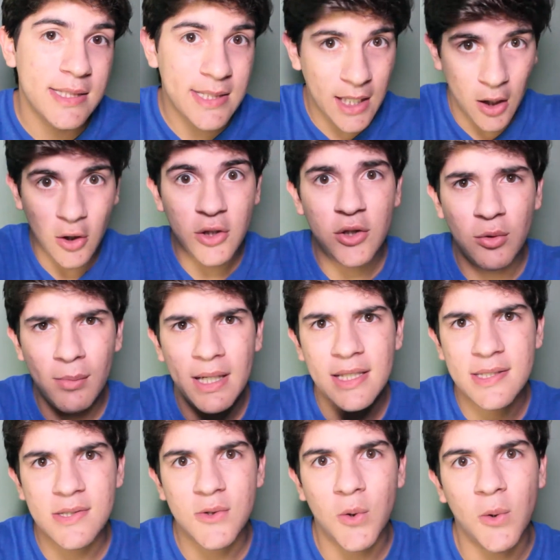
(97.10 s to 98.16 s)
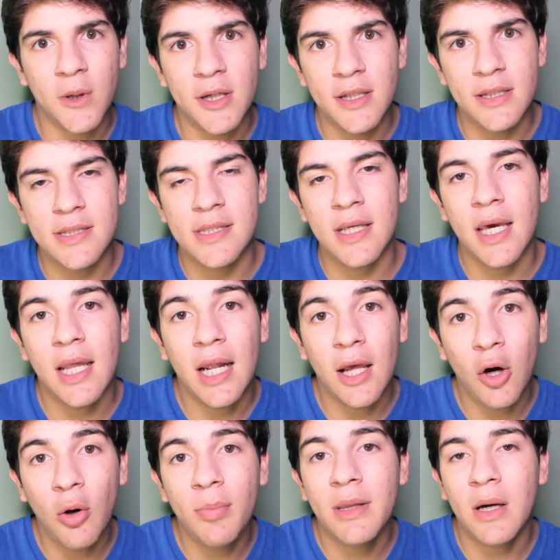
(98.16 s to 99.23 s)
tell you my stories, and I
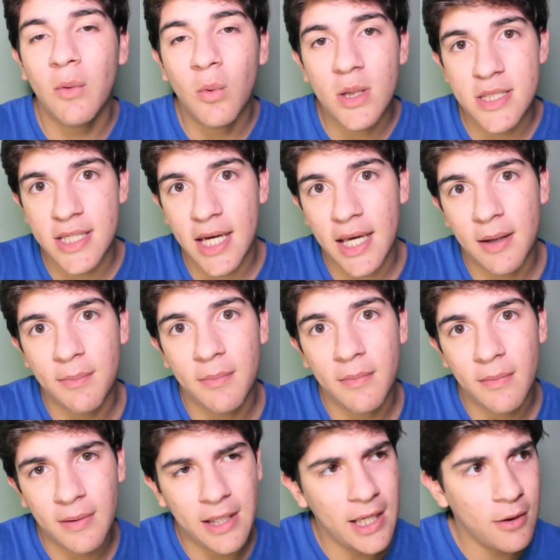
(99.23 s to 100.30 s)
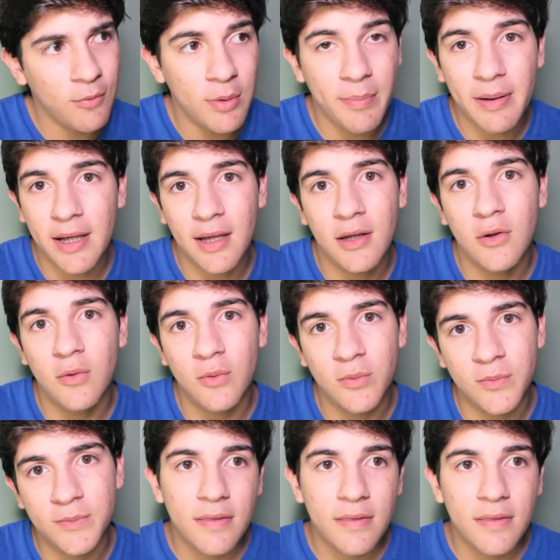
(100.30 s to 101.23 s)
hope that one day I can repay you.